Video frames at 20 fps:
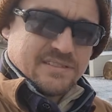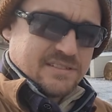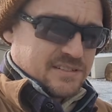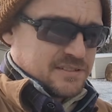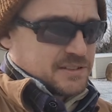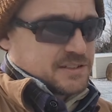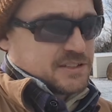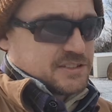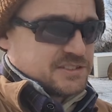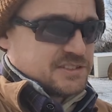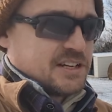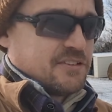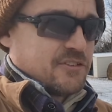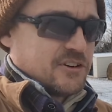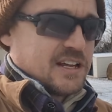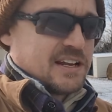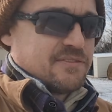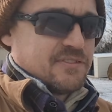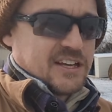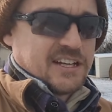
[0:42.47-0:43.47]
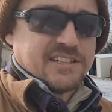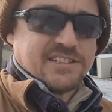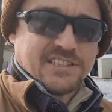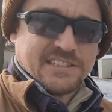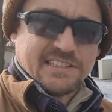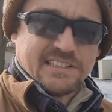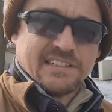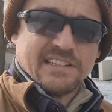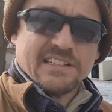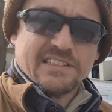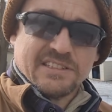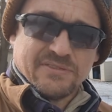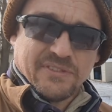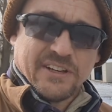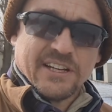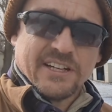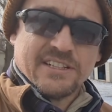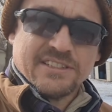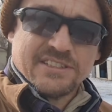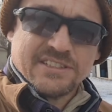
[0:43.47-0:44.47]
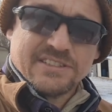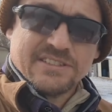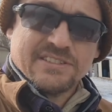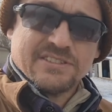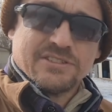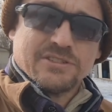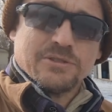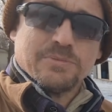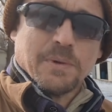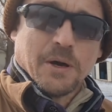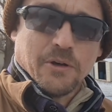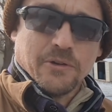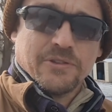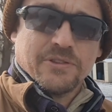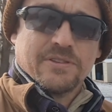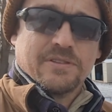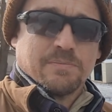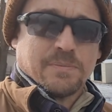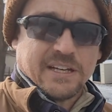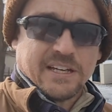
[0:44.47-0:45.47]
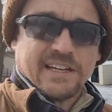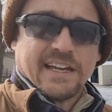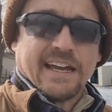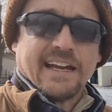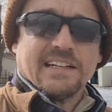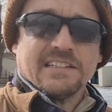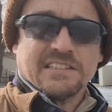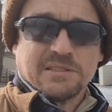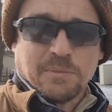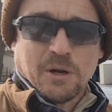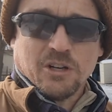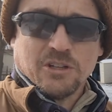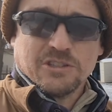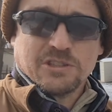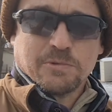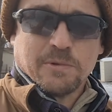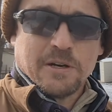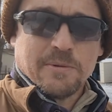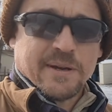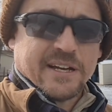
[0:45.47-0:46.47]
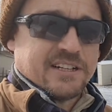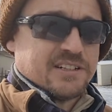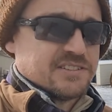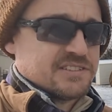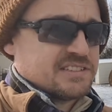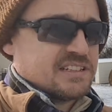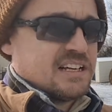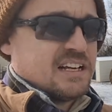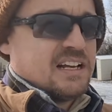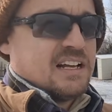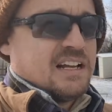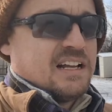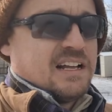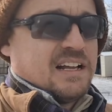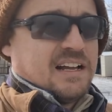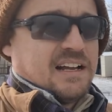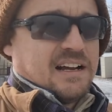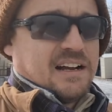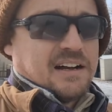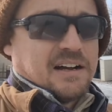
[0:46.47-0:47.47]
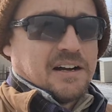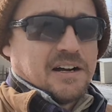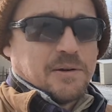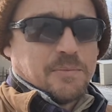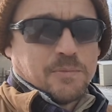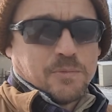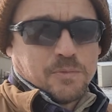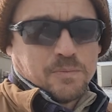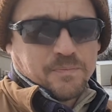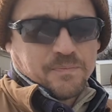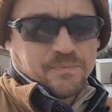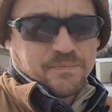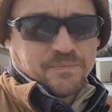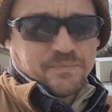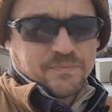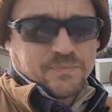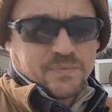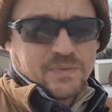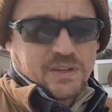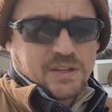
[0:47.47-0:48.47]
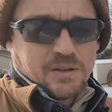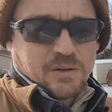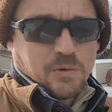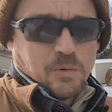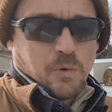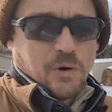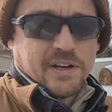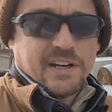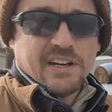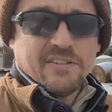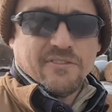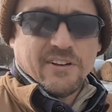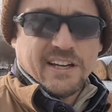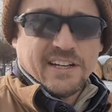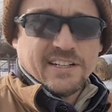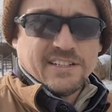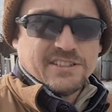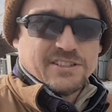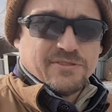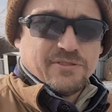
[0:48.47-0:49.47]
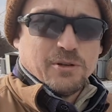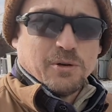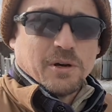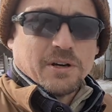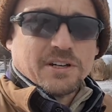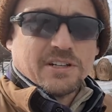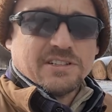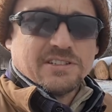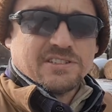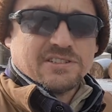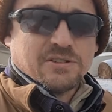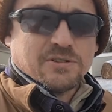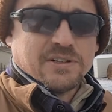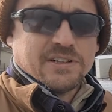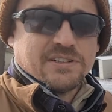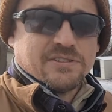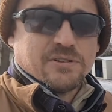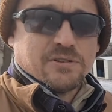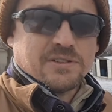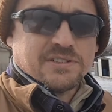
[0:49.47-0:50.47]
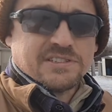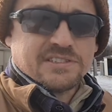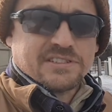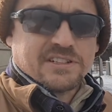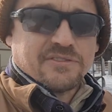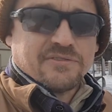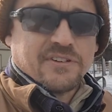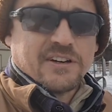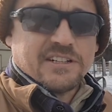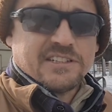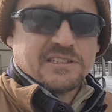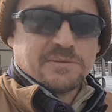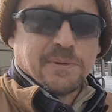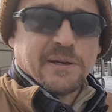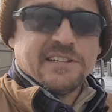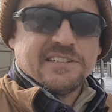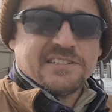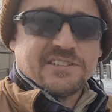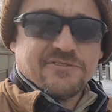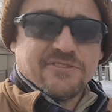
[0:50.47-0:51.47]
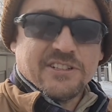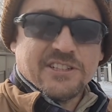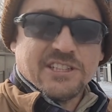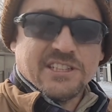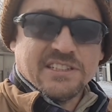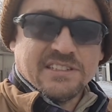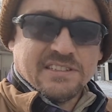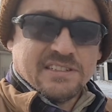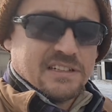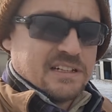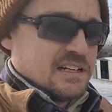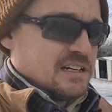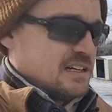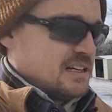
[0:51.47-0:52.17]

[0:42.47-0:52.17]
There's different advantages and disadvantages to both big and small square bales. One advantage, if you are going to store indoors, is they're very space efficient.